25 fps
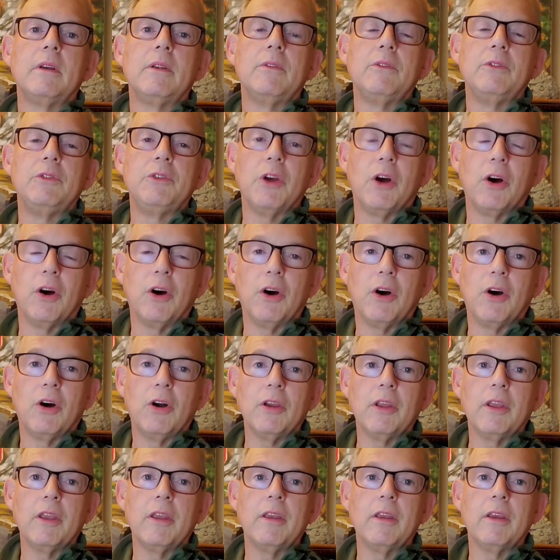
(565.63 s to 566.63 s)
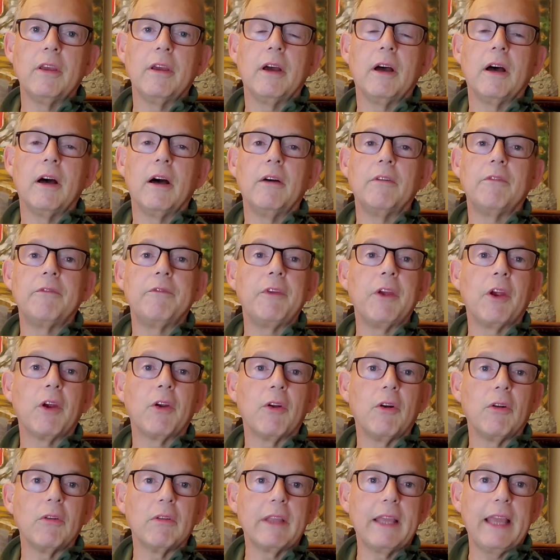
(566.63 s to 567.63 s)
dog,
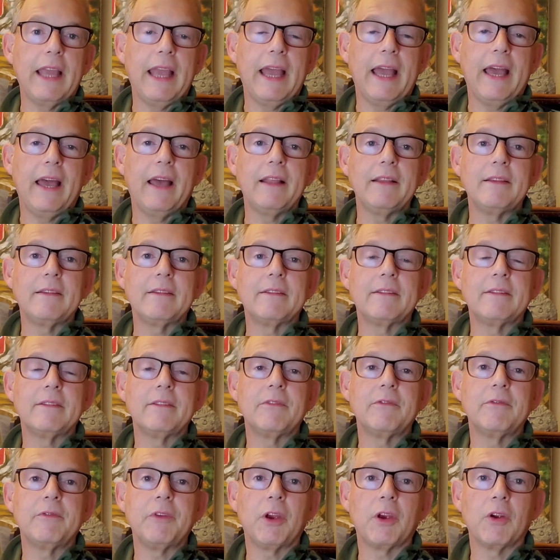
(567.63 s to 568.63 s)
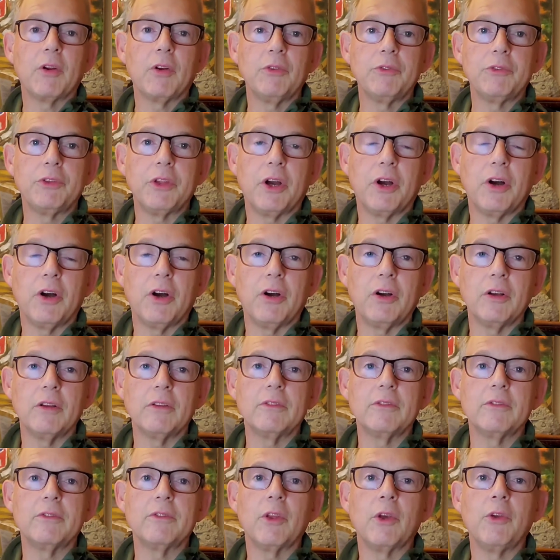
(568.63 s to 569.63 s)
feral cats, feral
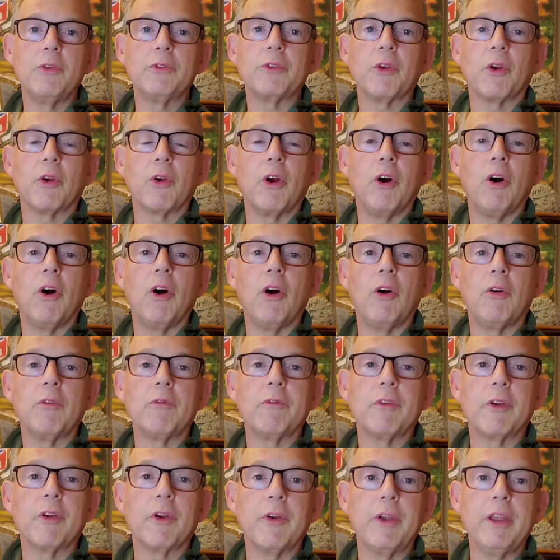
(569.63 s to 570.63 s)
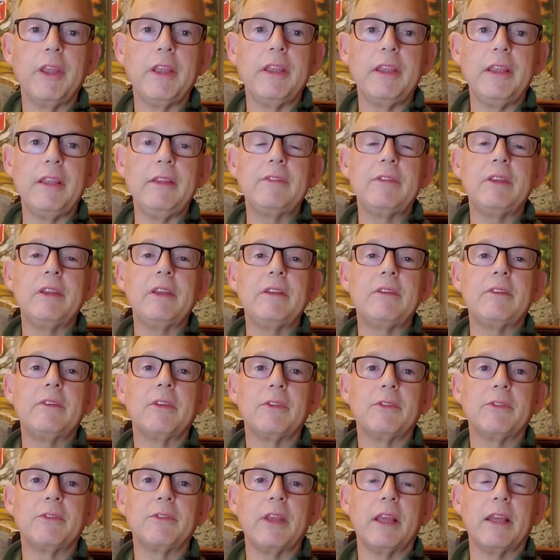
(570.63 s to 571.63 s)
dogs, those are all very easy
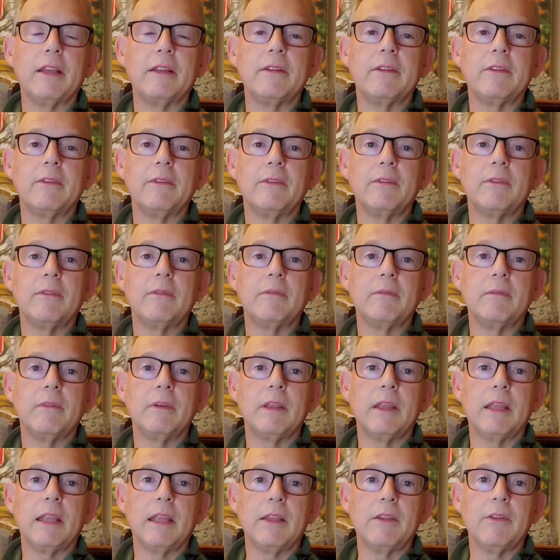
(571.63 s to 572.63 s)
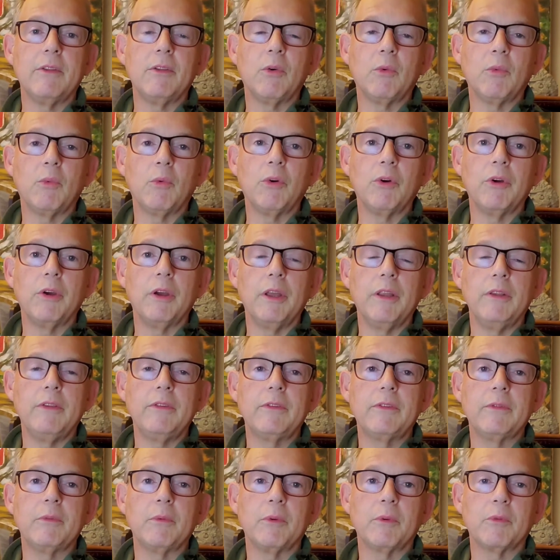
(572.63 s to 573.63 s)
to scent in the
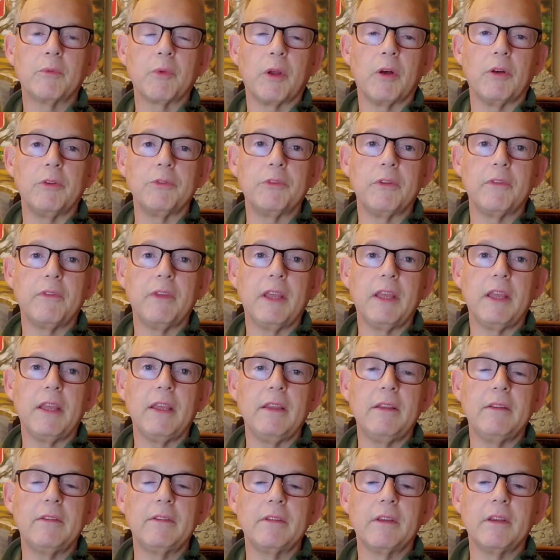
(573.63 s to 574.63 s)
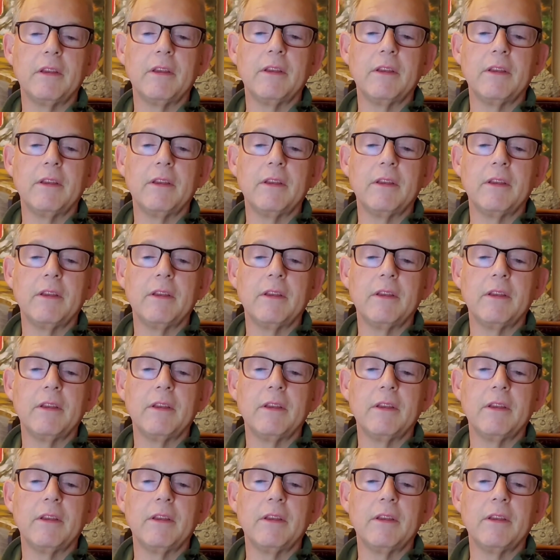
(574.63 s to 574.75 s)
woods with relative ease.